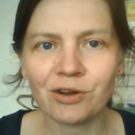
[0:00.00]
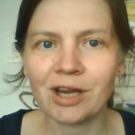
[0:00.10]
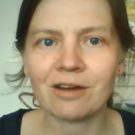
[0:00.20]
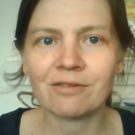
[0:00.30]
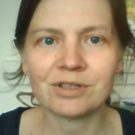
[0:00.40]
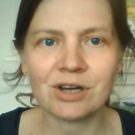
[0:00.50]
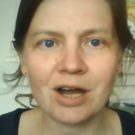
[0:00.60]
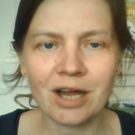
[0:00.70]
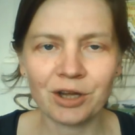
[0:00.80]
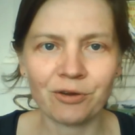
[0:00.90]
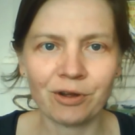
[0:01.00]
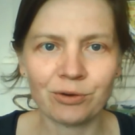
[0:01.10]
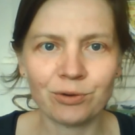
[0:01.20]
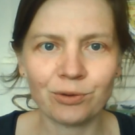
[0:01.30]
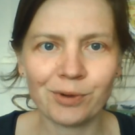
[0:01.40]
have the dye going
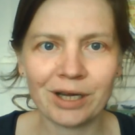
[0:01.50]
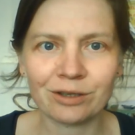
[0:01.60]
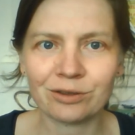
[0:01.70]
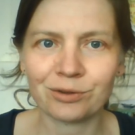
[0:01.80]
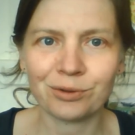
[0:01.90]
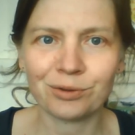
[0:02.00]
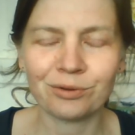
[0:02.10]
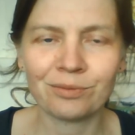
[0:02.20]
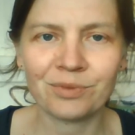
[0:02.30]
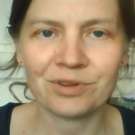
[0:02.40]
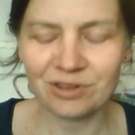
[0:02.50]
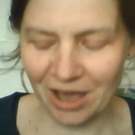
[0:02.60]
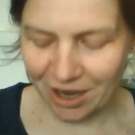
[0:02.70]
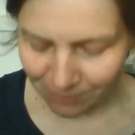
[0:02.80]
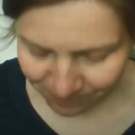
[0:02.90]
all the way through the skein,